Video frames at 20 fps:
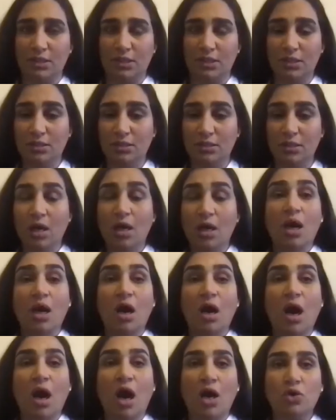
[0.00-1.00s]
angel
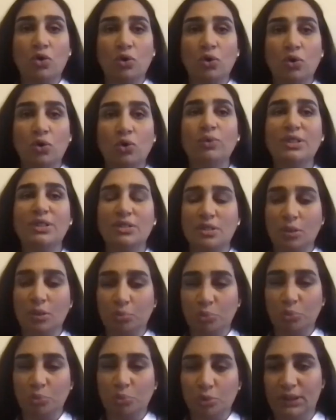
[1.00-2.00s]
investors are
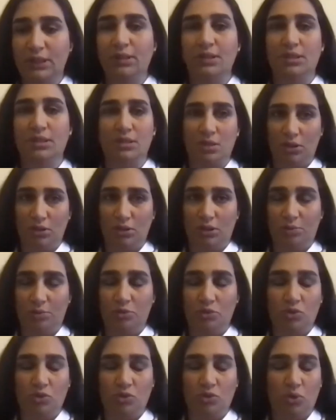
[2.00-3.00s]
always
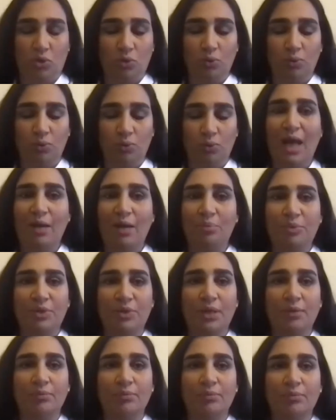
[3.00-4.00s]
supporting the startups. So
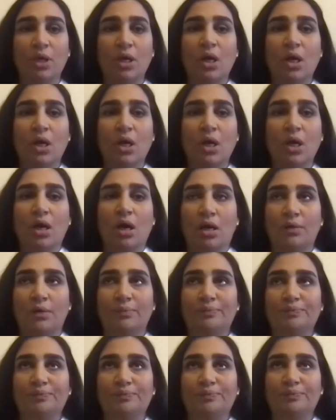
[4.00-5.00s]
we help them.
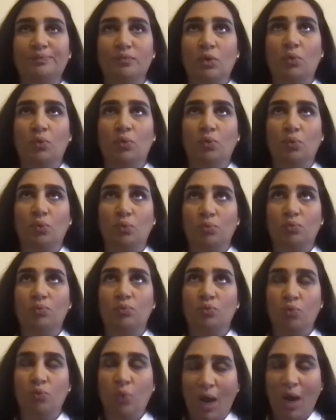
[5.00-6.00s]

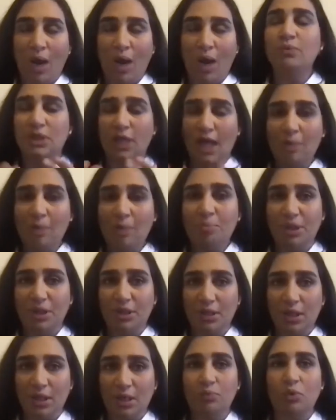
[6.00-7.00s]
While we're
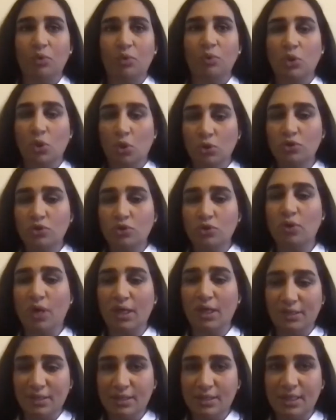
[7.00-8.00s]
helping them, we
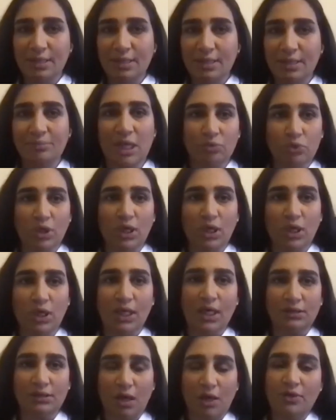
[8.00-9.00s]
also at the same
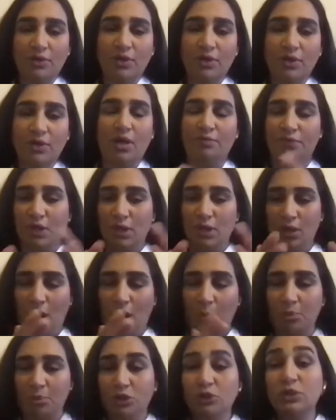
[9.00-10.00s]
time looking at
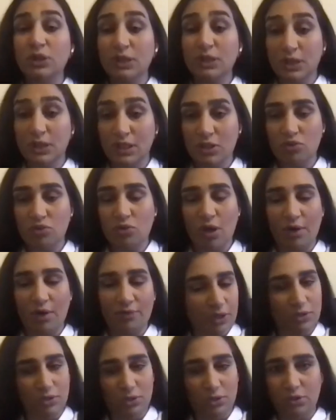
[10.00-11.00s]
other
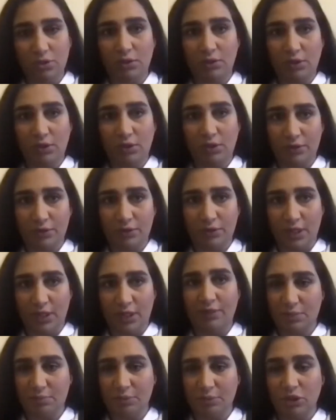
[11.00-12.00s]
opportunities to have the return
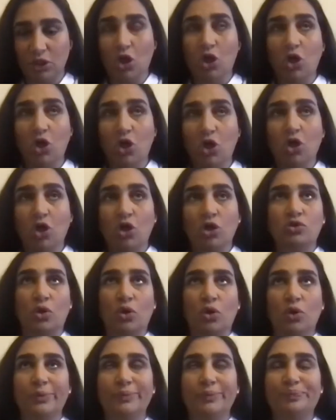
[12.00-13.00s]
on their investment.
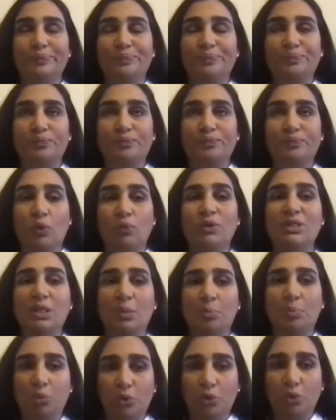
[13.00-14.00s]
So
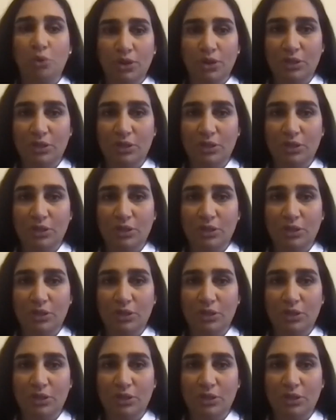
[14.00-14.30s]
we